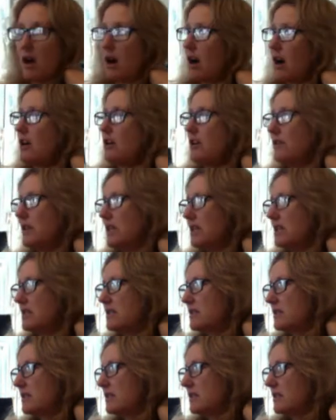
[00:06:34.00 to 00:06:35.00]

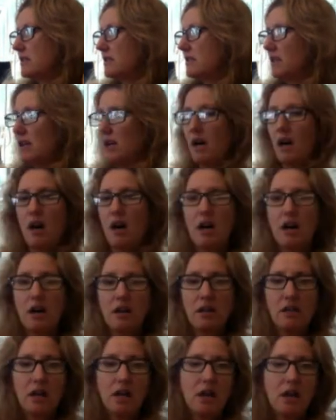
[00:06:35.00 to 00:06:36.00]
Arteries
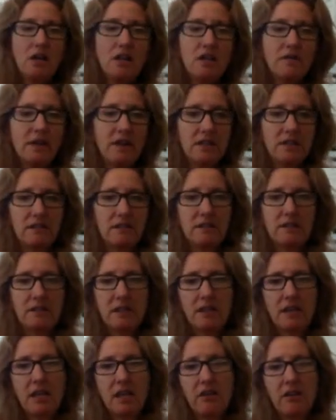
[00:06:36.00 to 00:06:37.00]
are large vessels
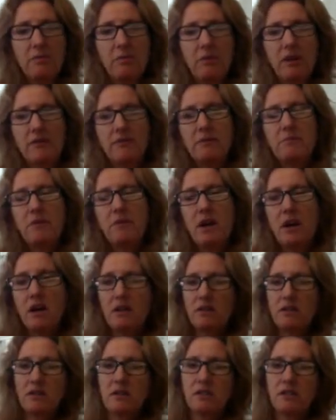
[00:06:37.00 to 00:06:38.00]
that carry blood from the
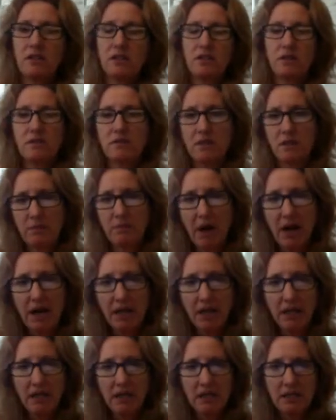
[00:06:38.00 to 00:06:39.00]
heart to the tissues of the
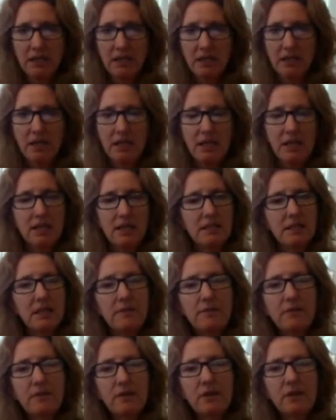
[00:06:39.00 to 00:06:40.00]
body.
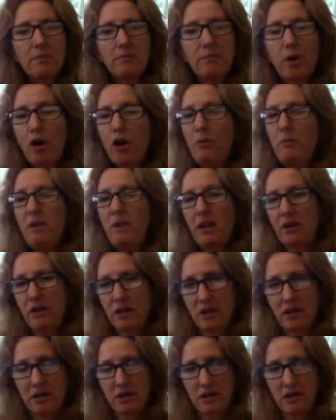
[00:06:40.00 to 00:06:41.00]
Except for the
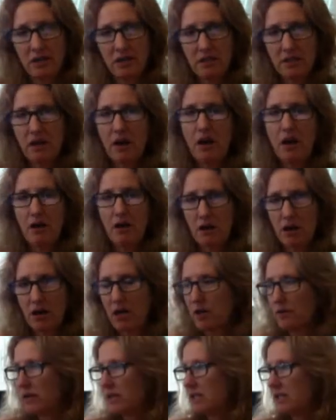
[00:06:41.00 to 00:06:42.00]
pulmonary arteries, all
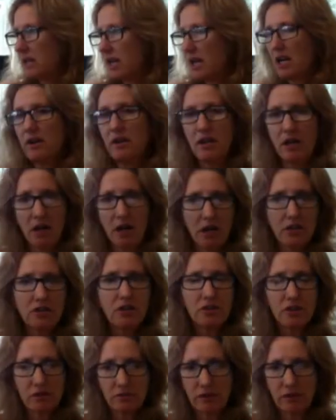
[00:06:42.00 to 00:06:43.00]
arteries carry
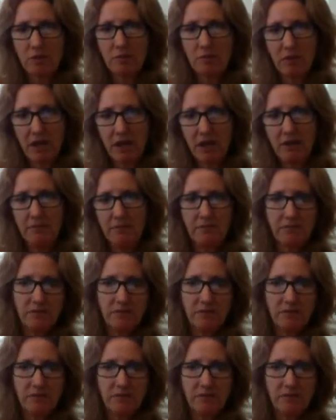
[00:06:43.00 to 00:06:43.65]
oxygen-rich blood.